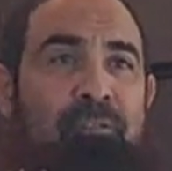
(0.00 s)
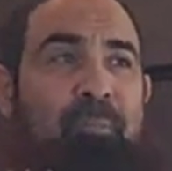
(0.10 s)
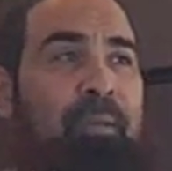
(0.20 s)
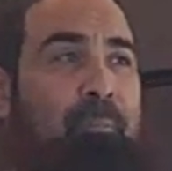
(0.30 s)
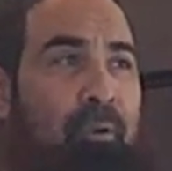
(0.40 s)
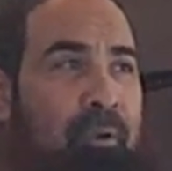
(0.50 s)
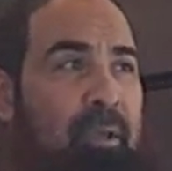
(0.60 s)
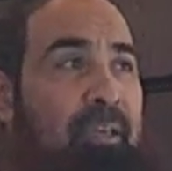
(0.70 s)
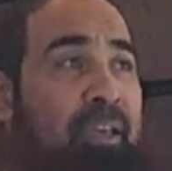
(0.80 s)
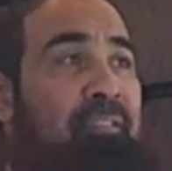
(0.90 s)
people
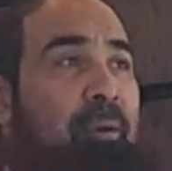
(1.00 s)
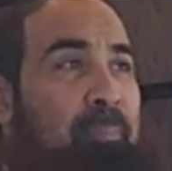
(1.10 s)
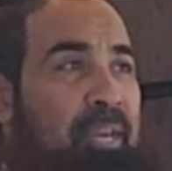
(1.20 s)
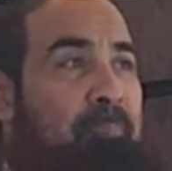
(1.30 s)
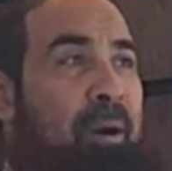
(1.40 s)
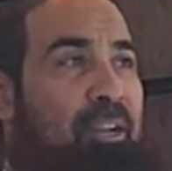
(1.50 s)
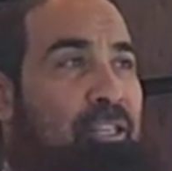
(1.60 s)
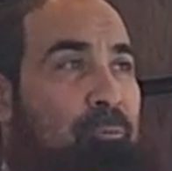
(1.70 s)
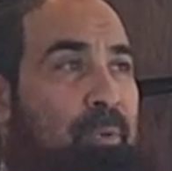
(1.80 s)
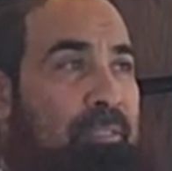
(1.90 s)
in the big
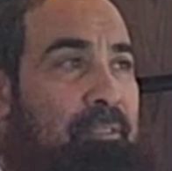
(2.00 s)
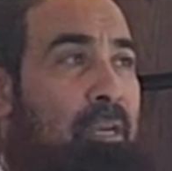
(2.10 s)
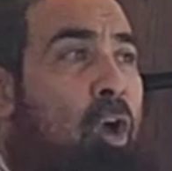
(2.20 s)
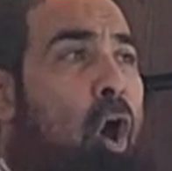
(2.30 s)
punishment.